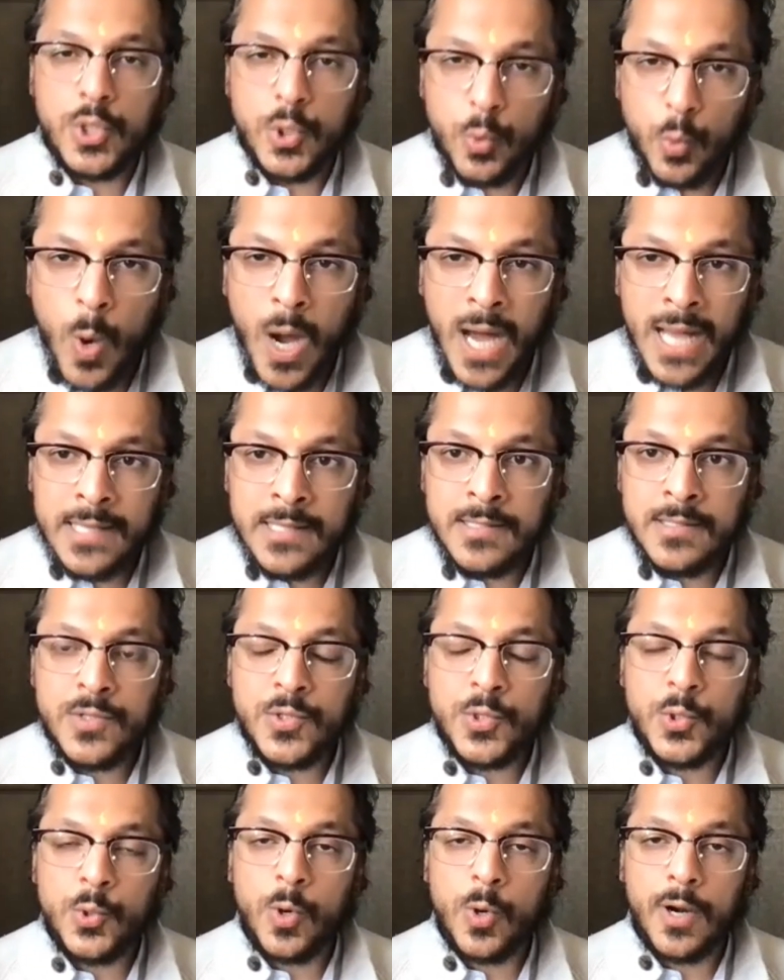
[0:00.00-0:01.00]
to
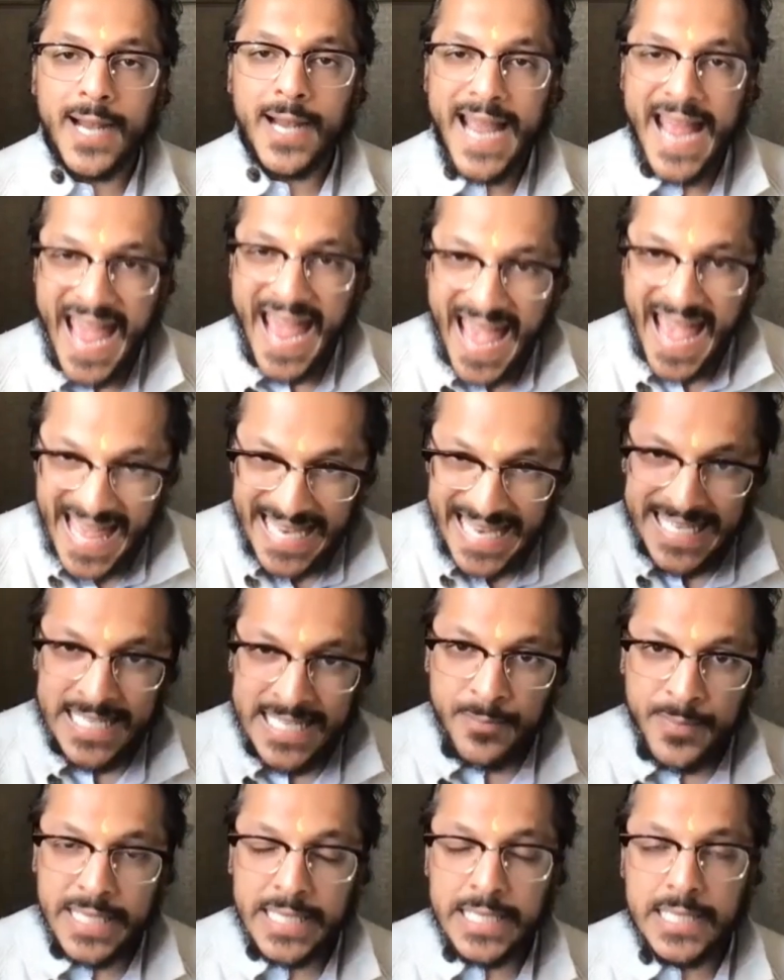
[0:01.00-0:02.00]
ones who are
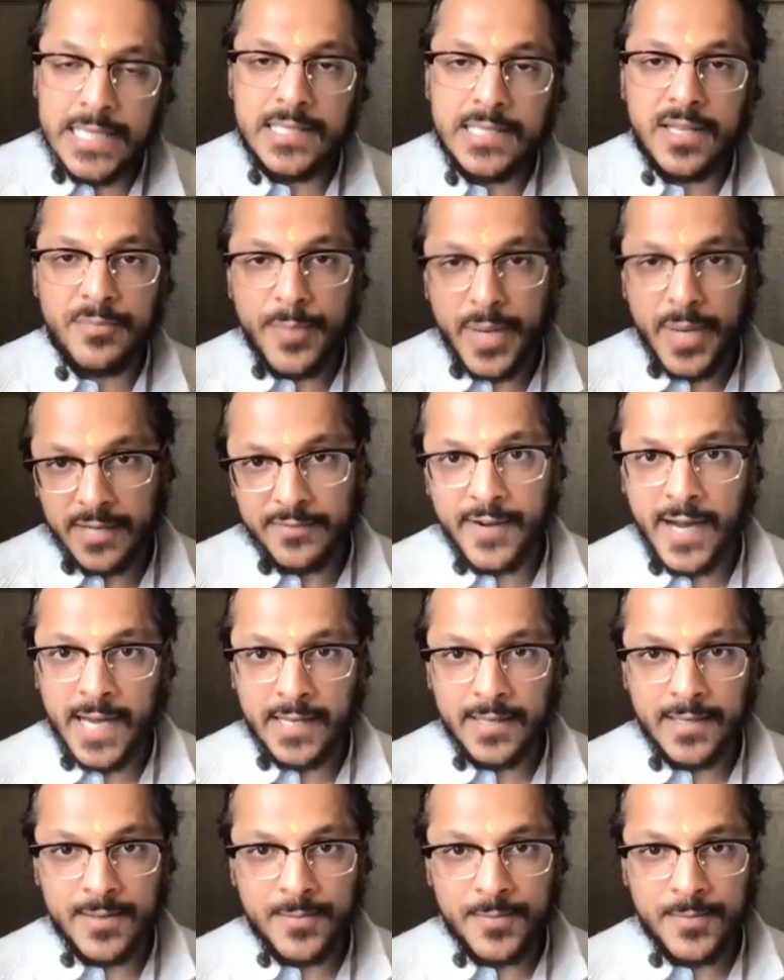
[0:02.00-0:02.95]
enemies of Bhagavan.